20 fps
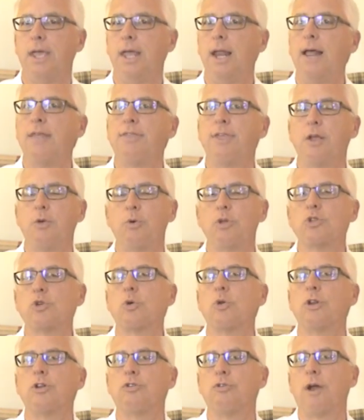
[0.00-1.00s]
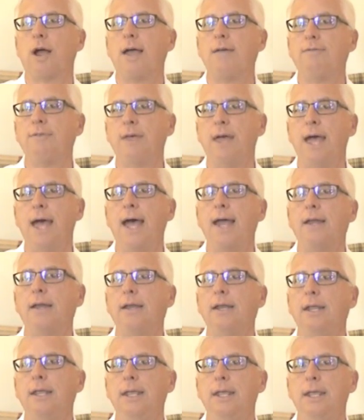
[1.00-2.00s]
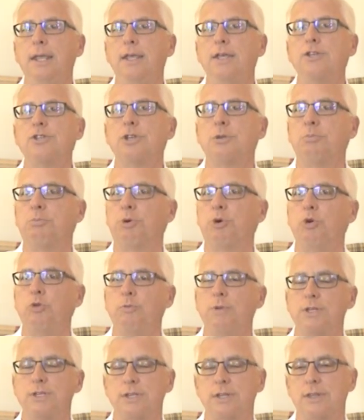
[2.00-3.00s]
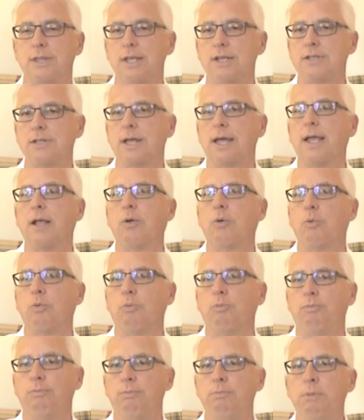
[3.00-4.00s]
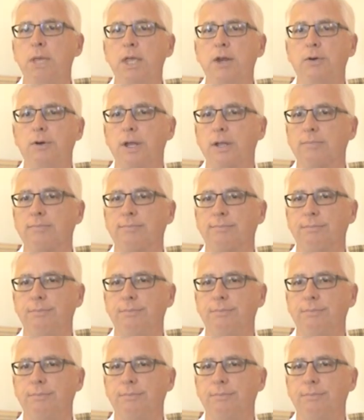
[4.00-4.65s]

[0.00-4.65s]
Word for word: And I think what's going to drive that is improvements in things like metering.